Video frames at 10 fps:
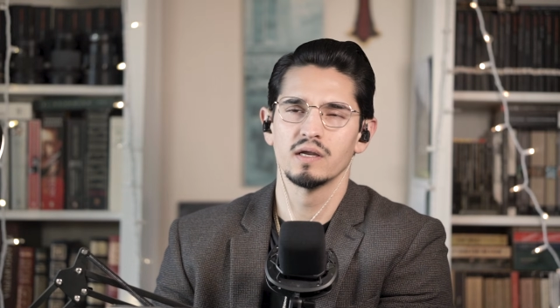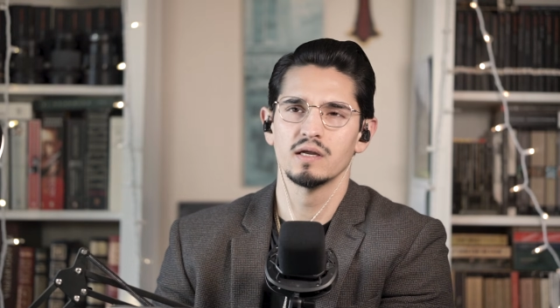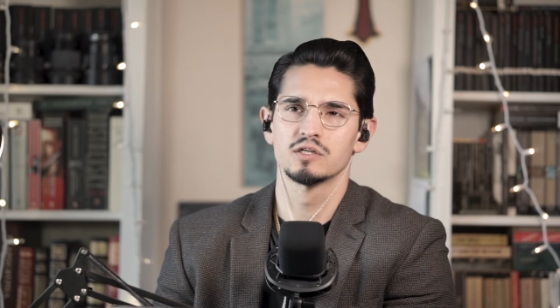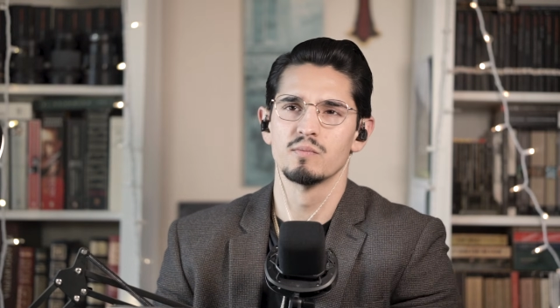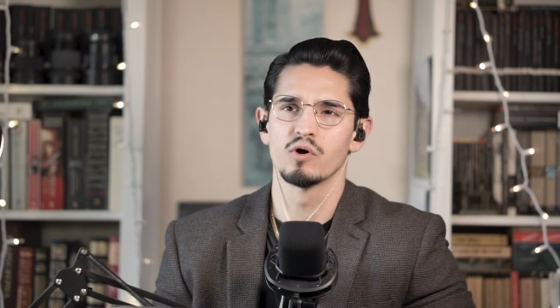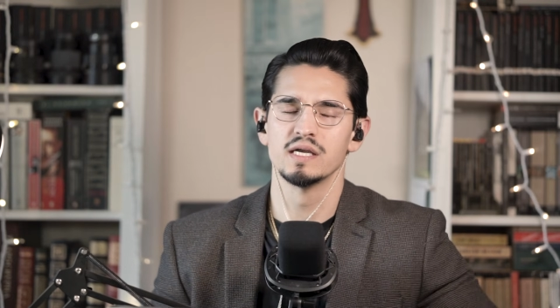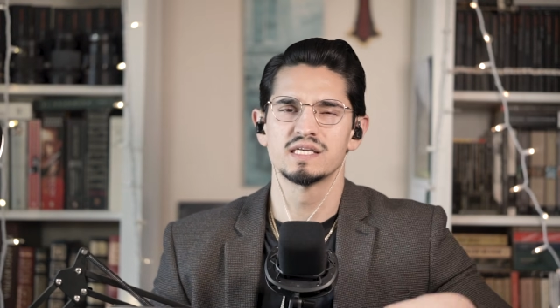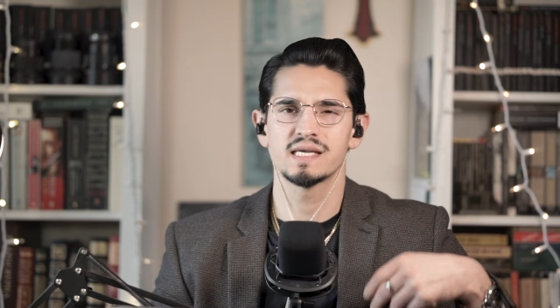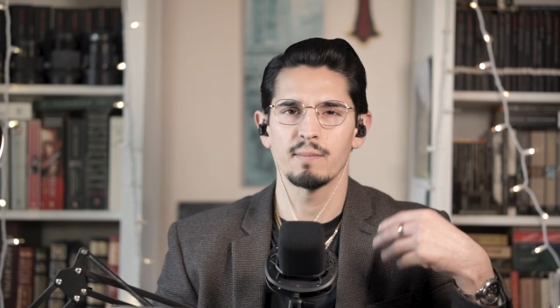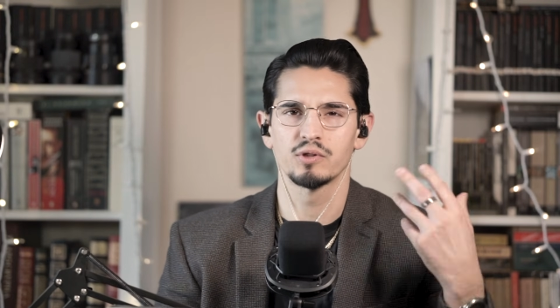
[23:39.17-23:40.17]
It's more his
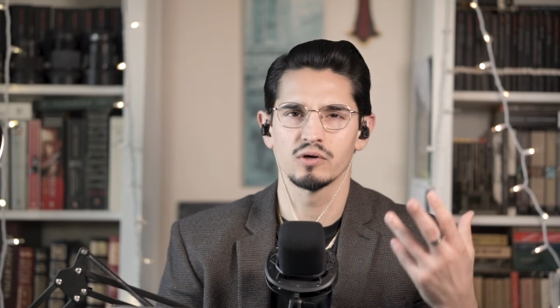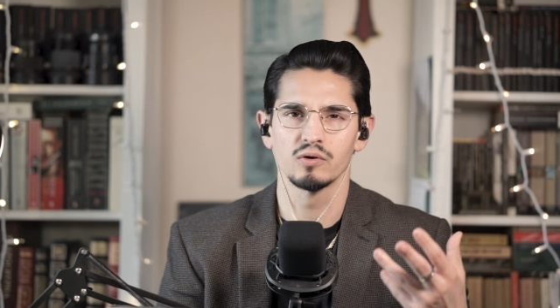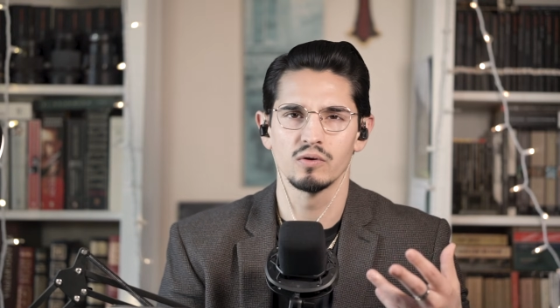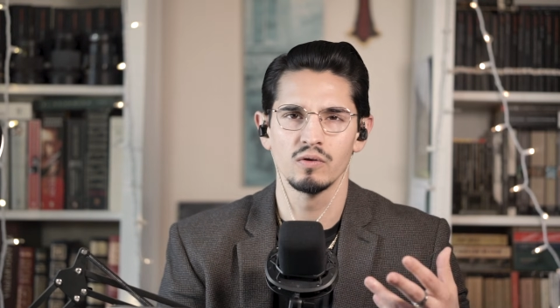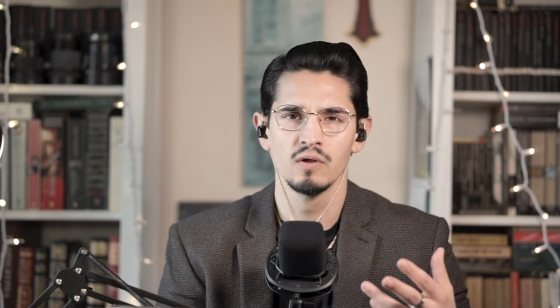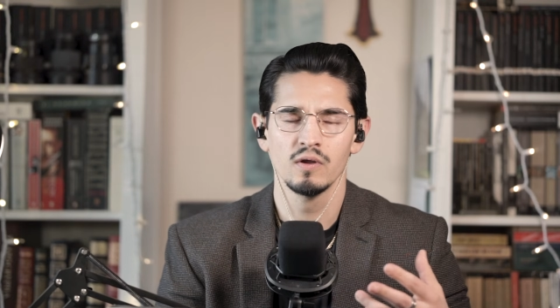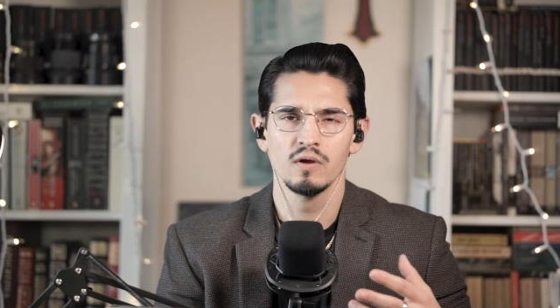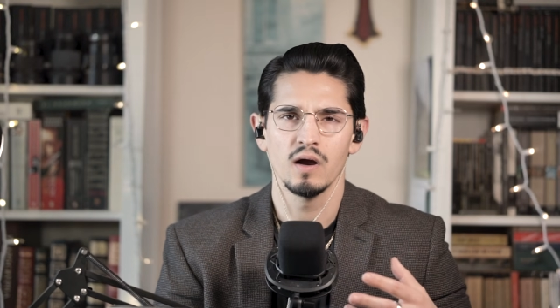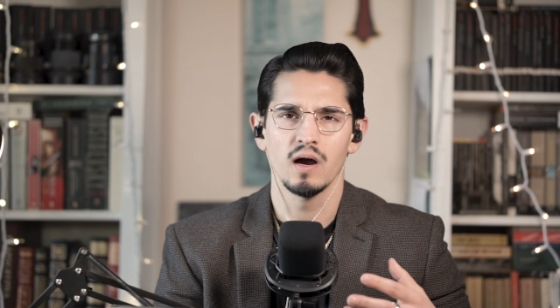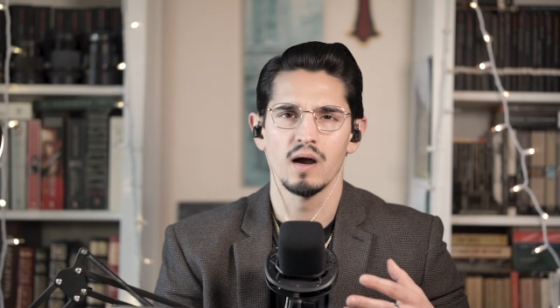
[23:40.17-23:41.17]
skeptical,
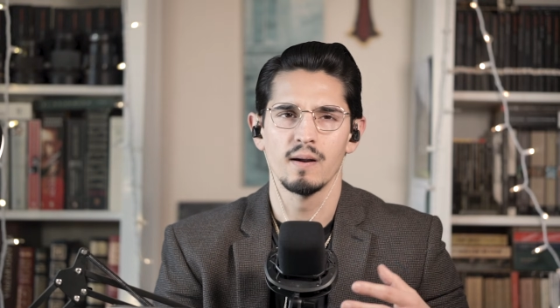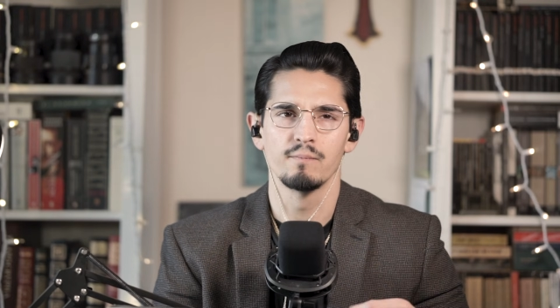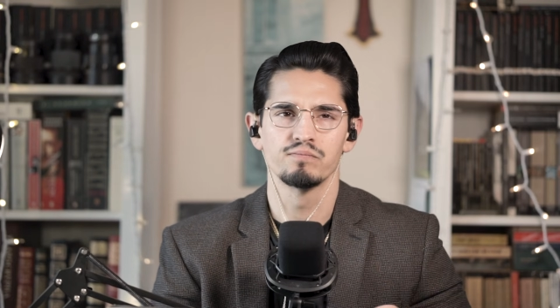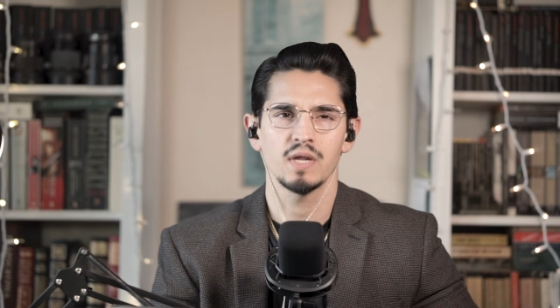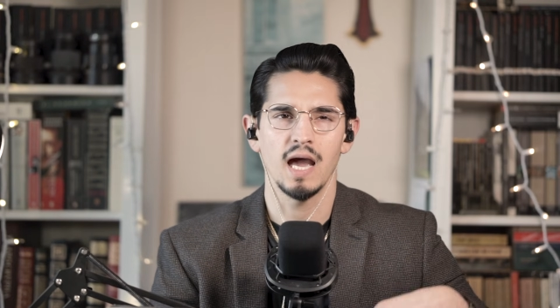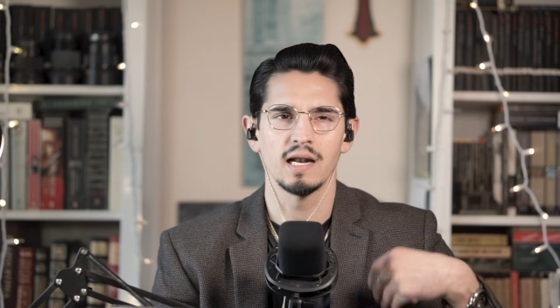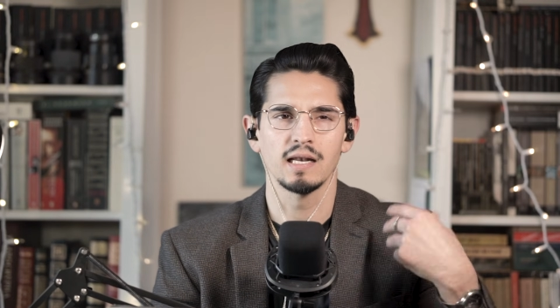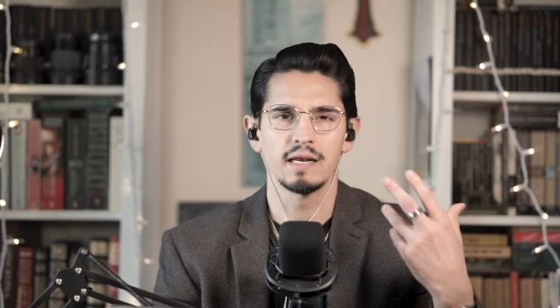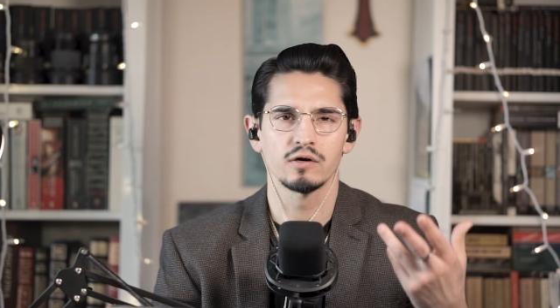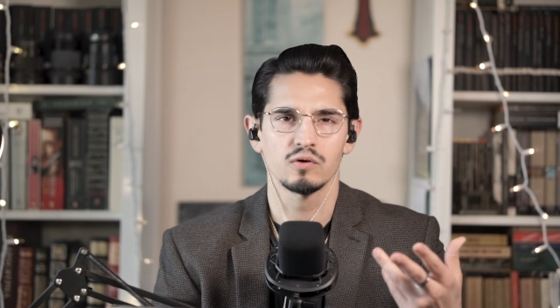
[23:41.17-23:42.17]

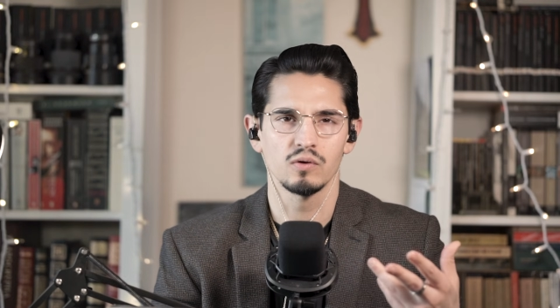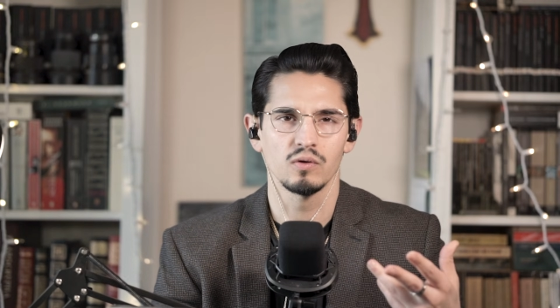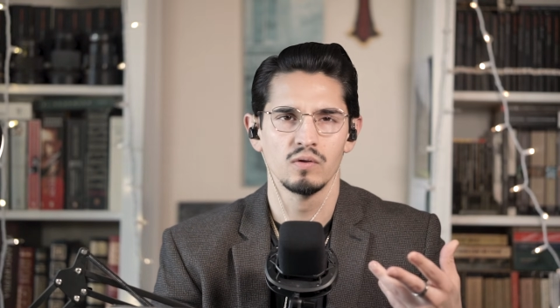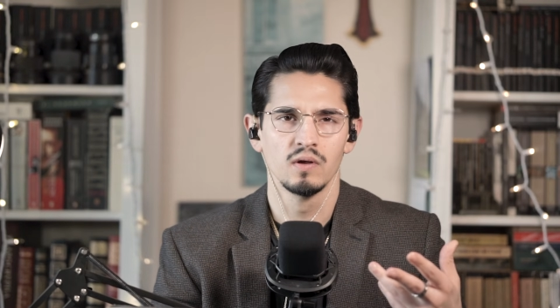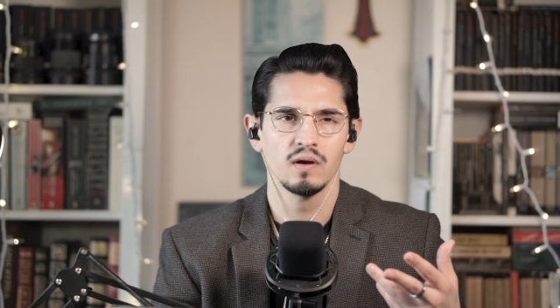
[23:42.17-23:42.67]
analytical